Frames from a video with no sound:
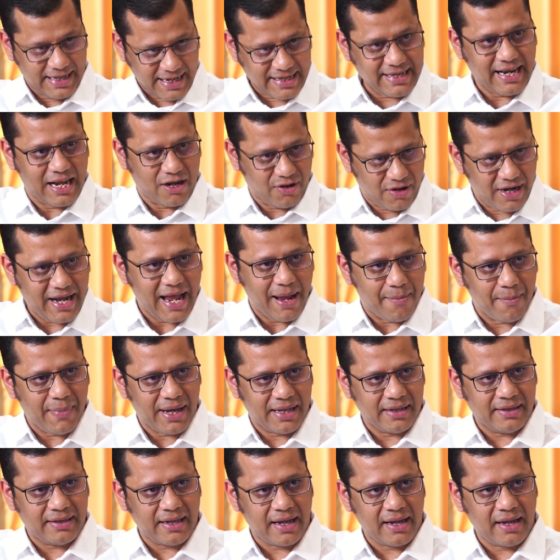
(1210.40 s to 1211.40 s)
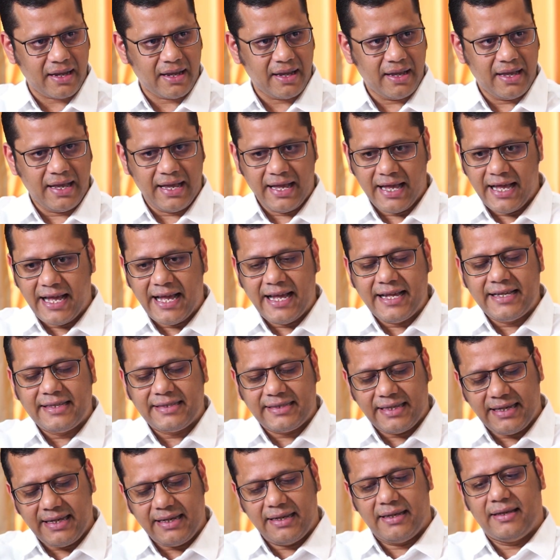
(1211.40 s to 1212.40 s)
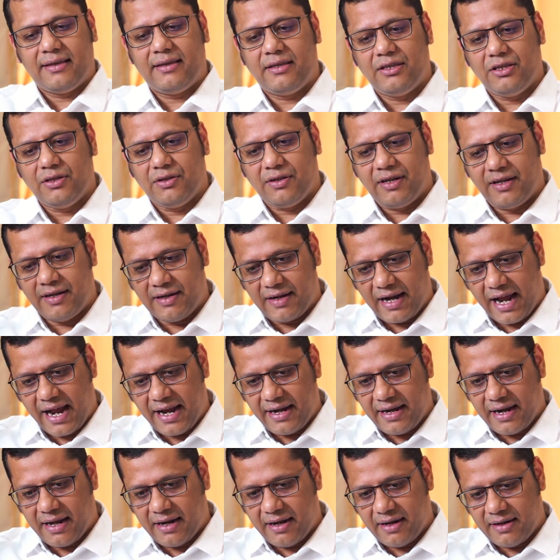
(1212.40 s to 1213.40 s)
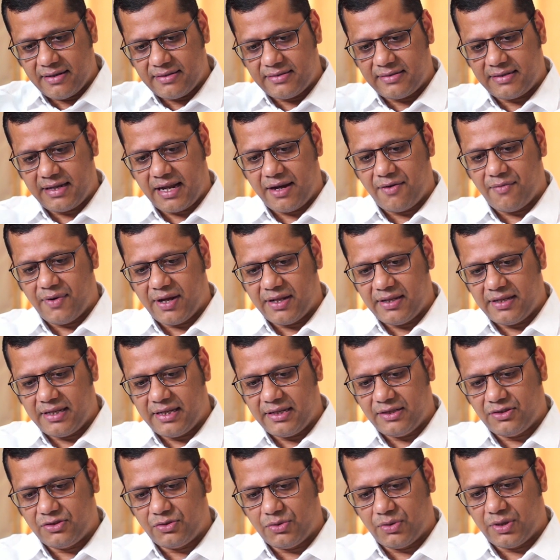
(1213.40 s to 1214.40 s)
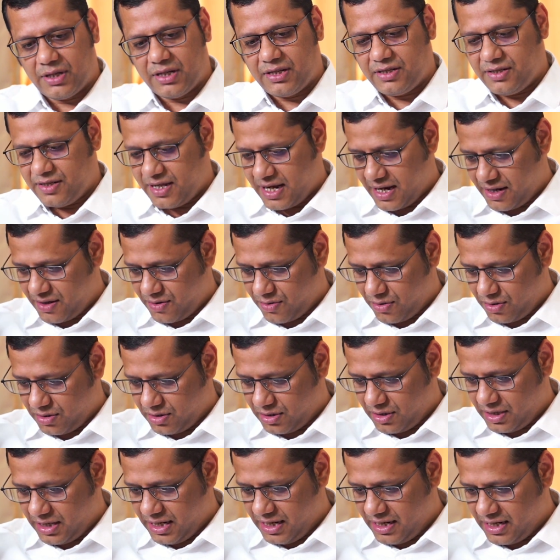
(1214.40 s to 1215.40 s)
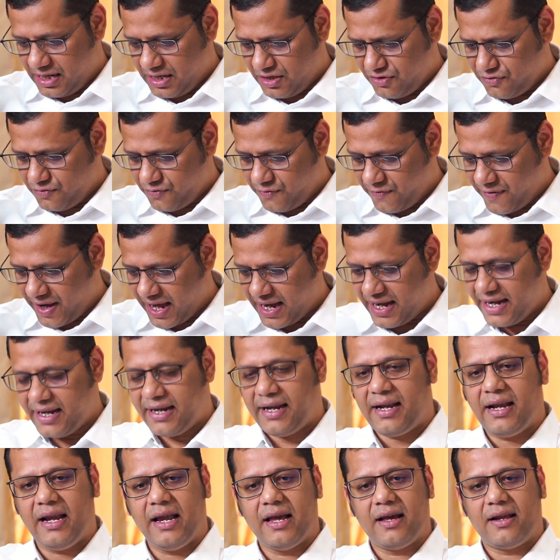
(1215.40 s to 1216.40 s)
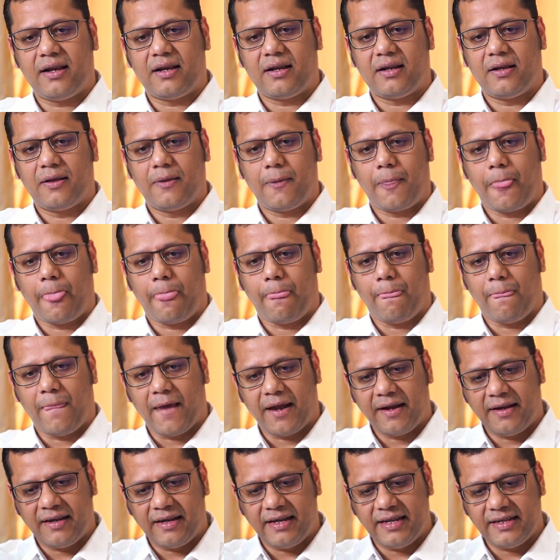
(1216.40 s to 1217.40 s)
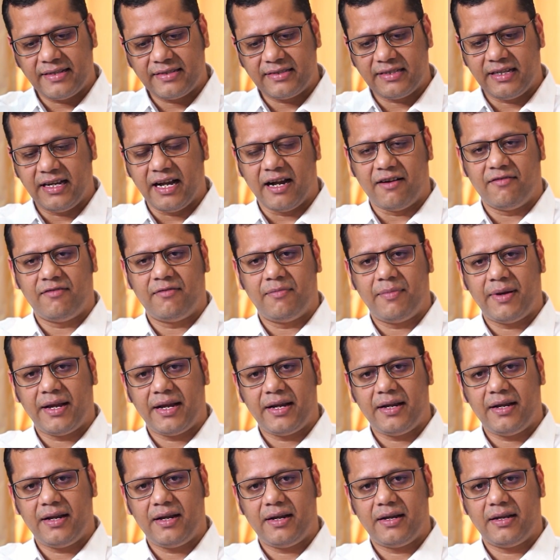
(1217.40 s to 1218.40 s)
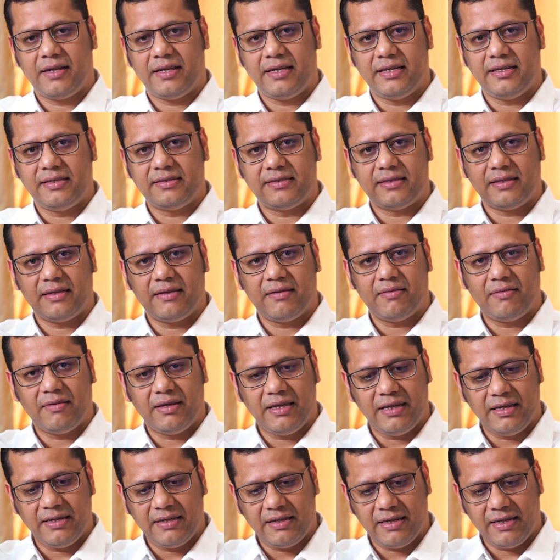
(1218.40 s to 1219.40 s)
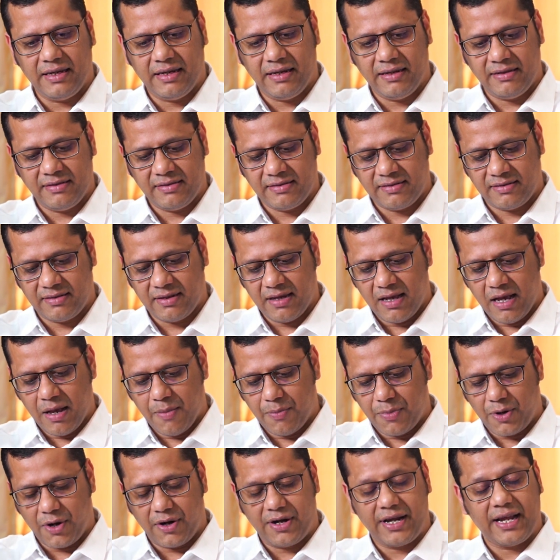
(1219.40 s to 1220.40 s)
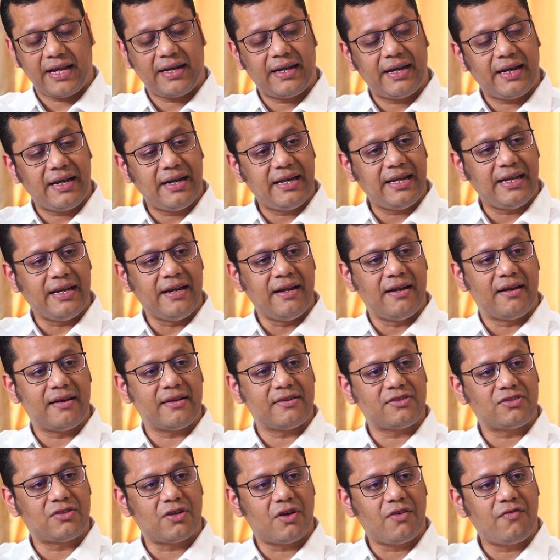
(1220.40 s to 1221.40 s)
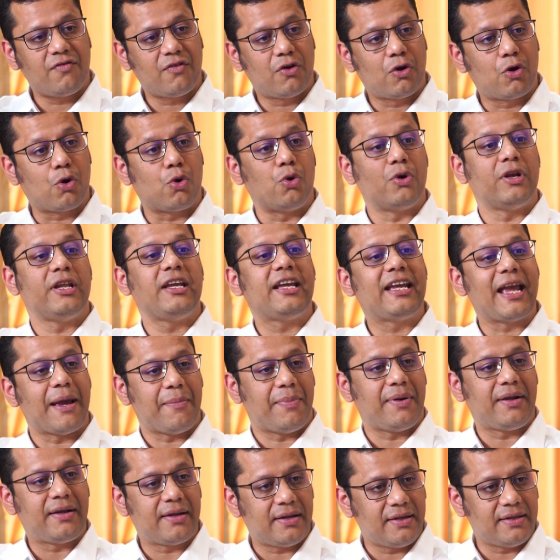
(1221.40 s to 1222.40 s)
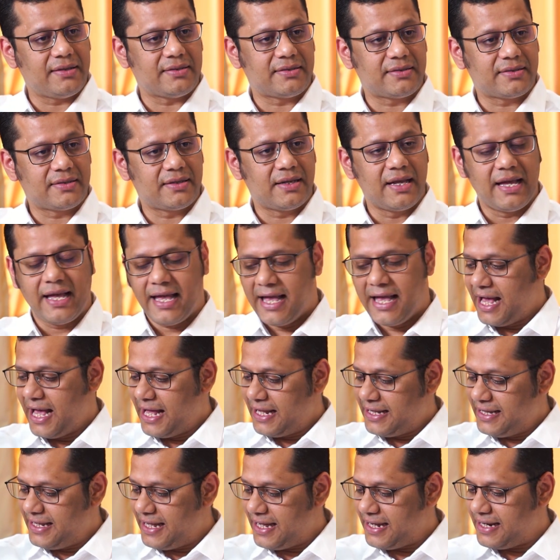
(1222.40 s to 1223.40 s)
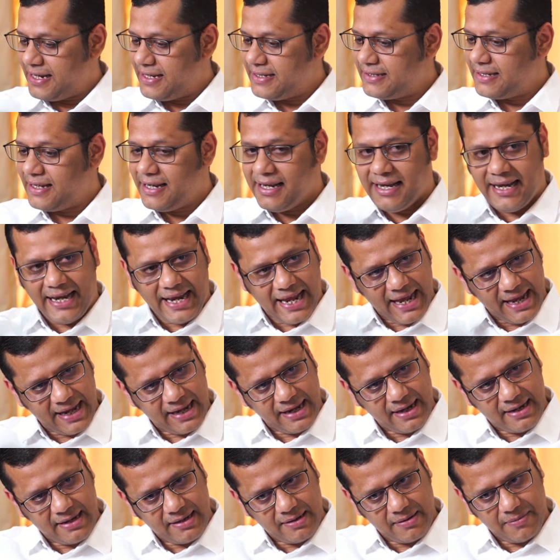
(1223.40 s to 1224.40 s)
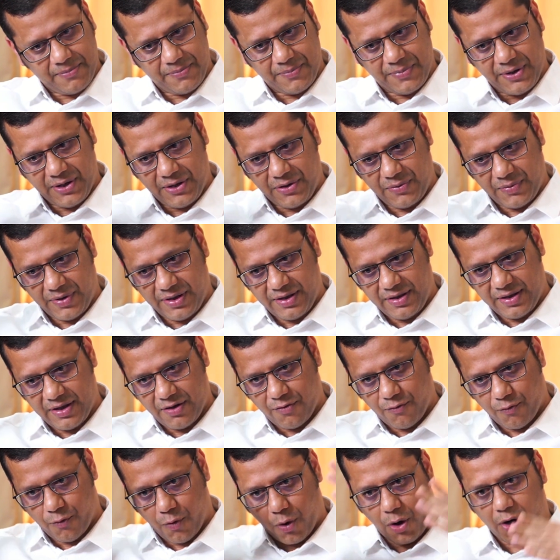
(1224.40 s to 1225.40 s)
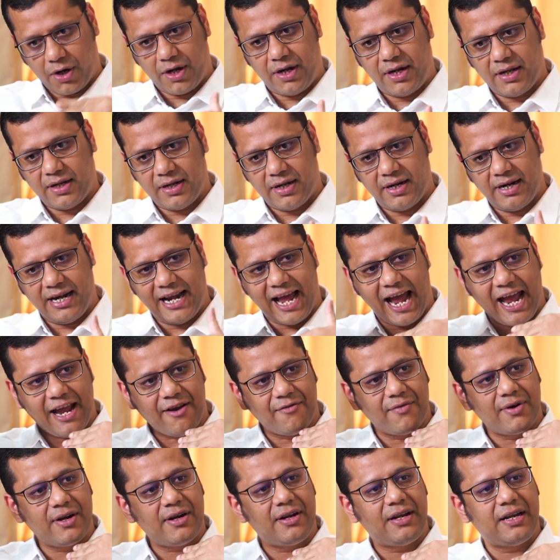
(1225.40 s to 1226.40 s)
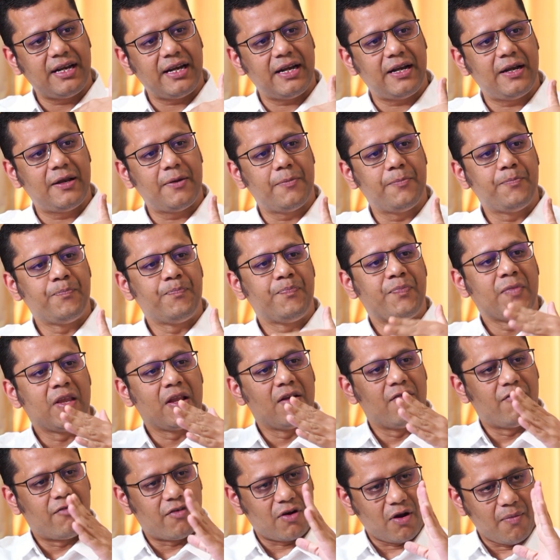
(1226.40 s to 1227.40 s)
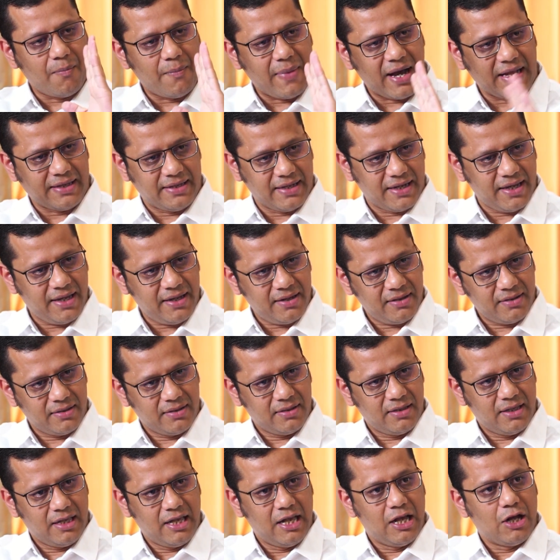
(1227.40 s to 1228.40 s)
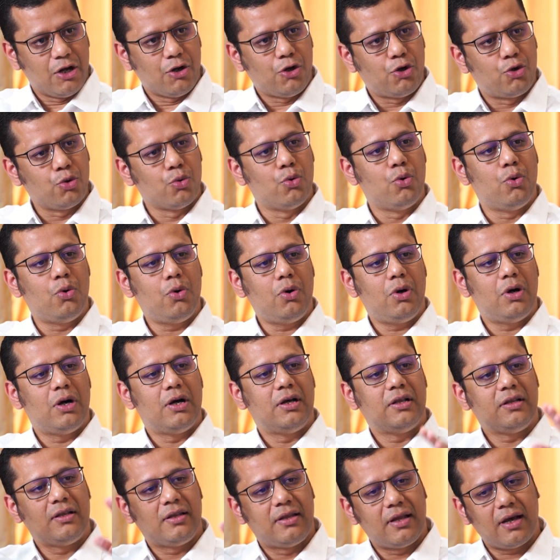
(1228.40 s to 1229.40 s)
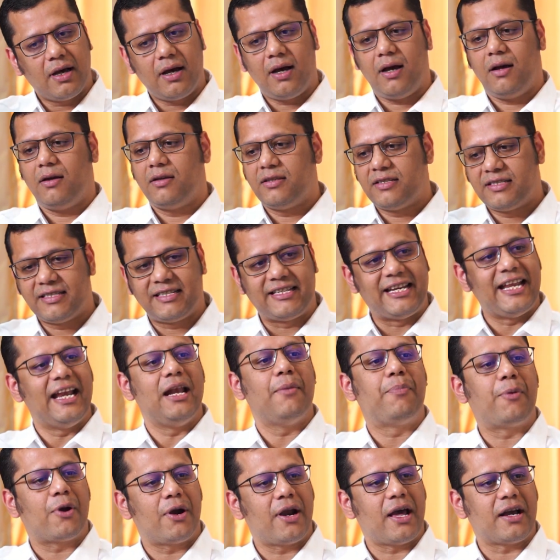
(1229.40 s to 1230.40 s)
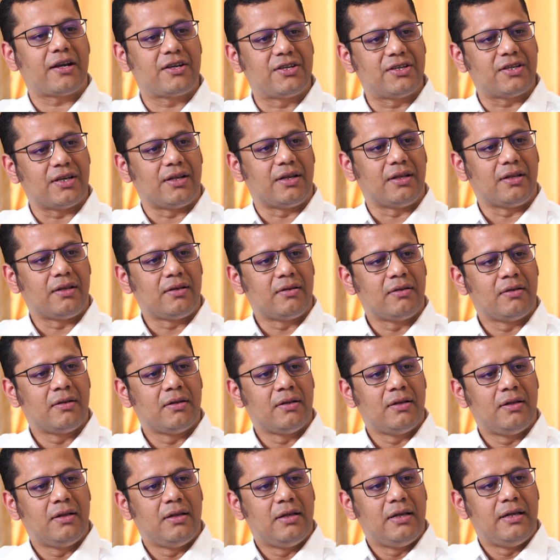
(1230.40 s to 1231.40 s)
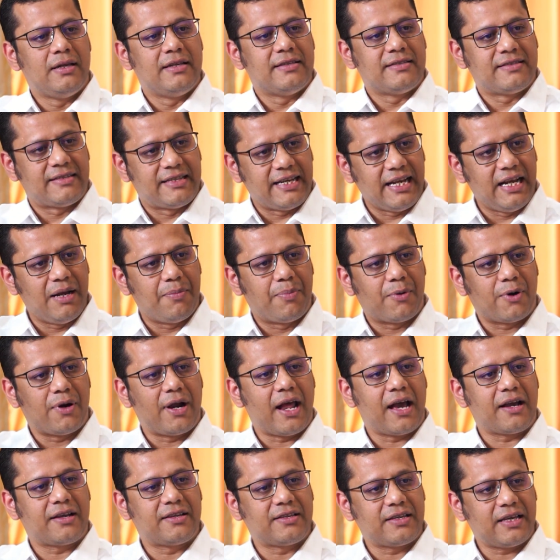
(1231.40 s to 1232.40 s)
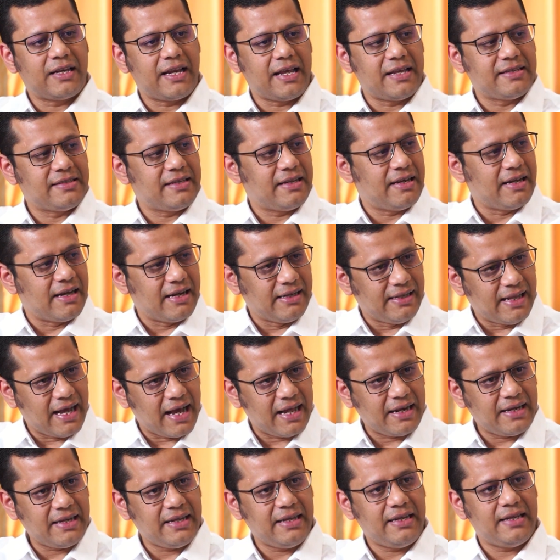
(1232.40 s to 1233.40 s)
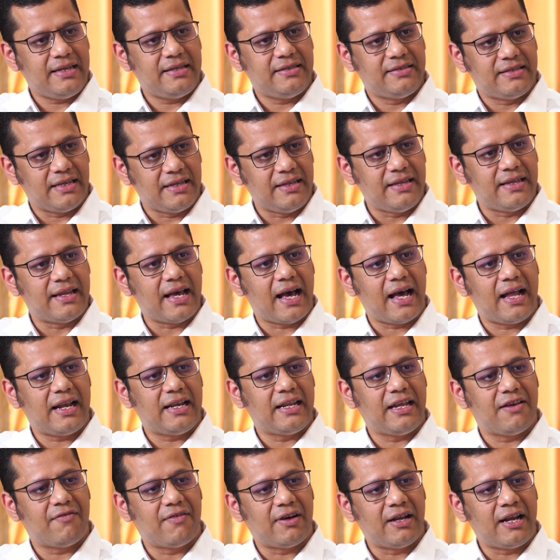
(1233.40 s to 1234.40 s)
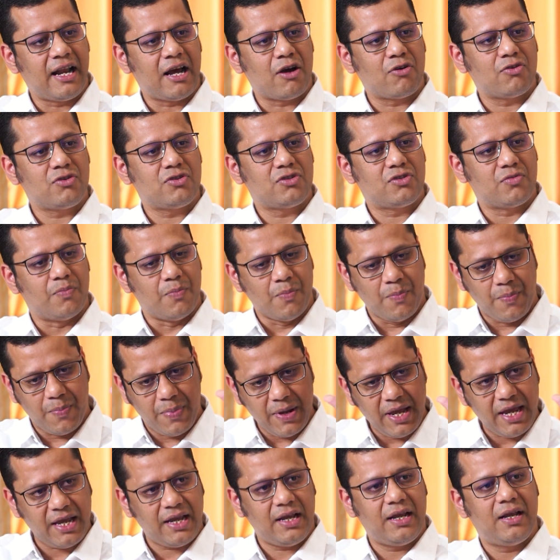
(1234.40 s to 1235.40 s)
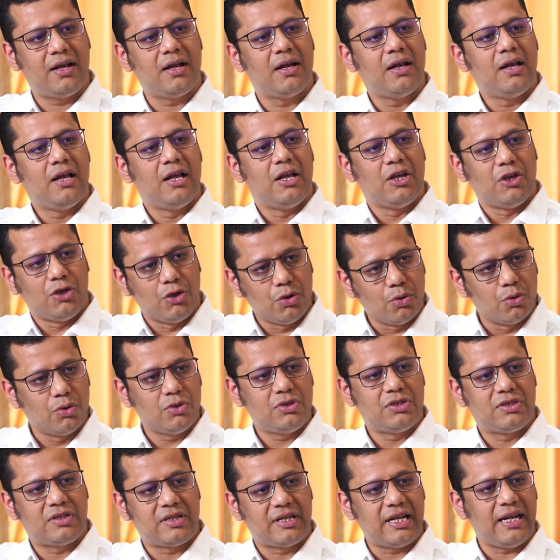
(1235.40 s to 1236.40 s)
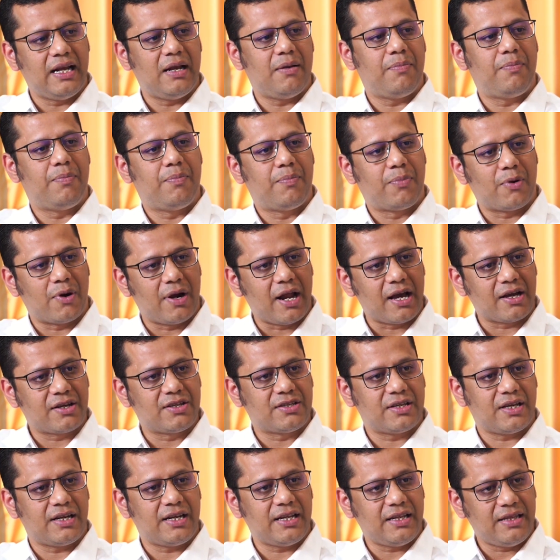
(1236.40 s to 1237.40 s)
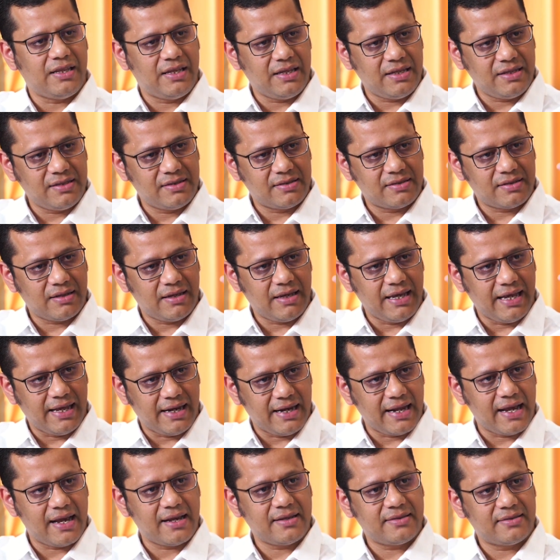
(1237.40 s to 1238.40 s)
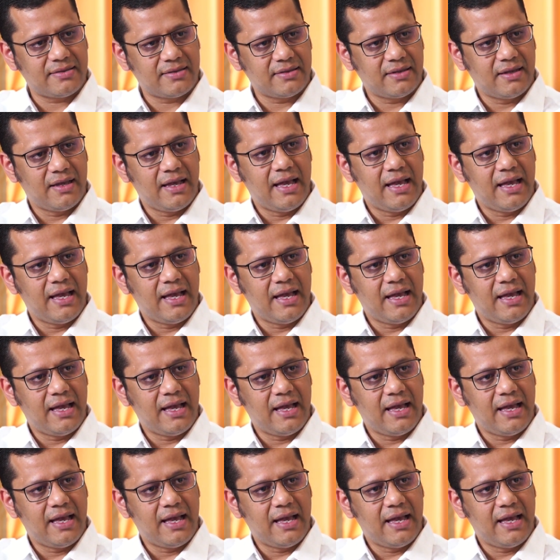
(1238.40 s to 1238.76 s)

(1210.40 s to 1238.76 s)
There is like a dam bantai. See, you try and understand one thing, Suraj, that it is very clear that this government is protecting the interest of crony capitalists. There is a link between the water diverted from Madhai to the steel production. Steel production, as in Adani, Jindal, they've announced big, huge steel production in these areas,